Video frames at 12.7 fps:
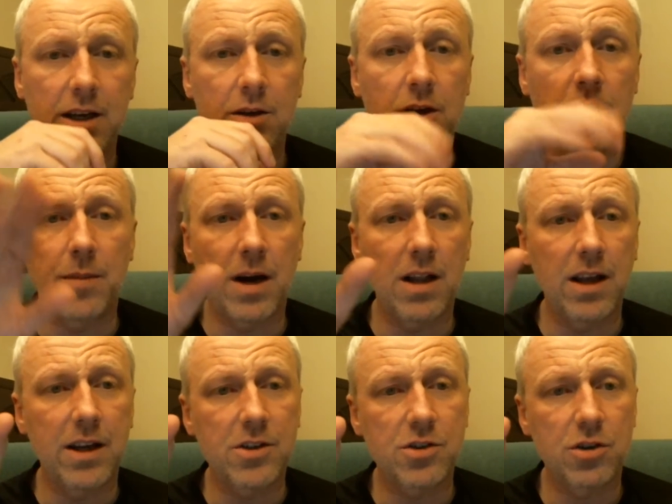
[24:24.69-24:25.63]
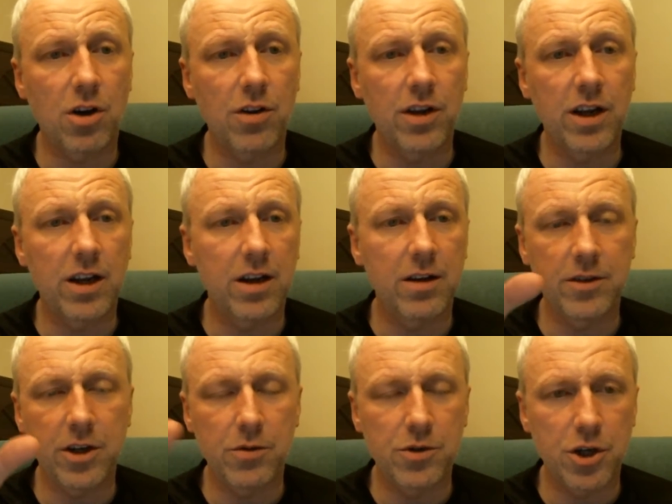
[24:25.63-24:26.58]
My links are on the
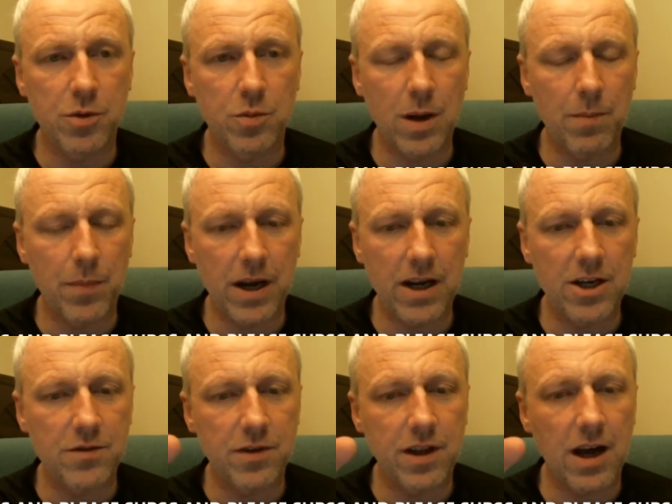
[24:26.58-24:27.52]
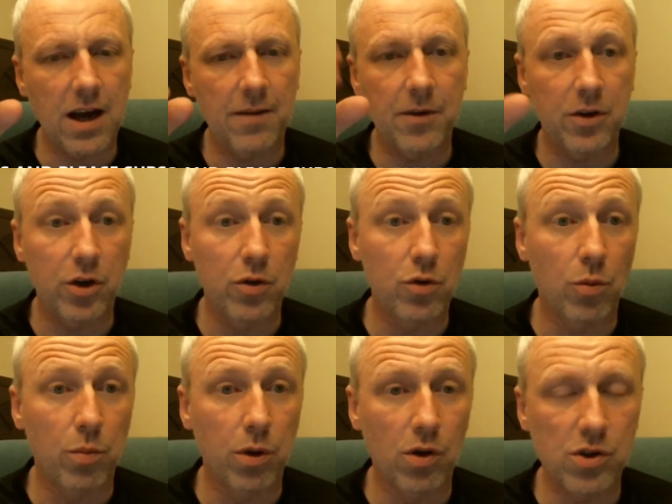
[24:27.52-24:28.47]
YouTube webpage for that, Google
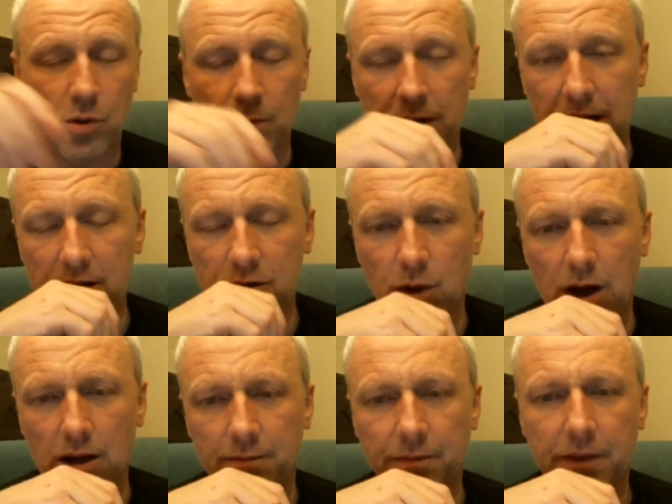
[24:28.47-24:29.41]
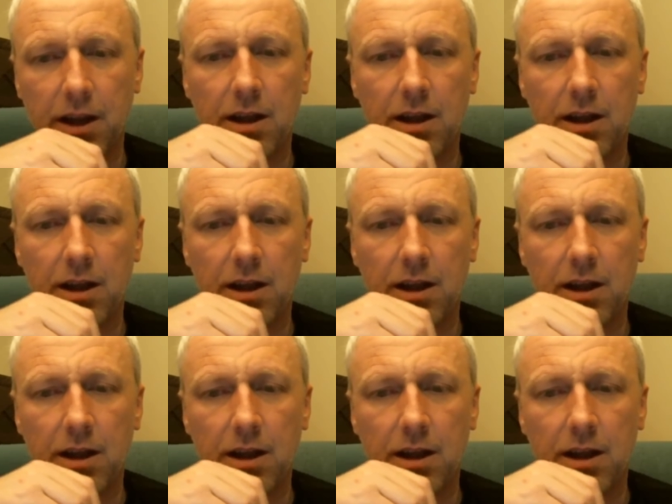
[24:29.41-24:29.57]
Plus up there as well.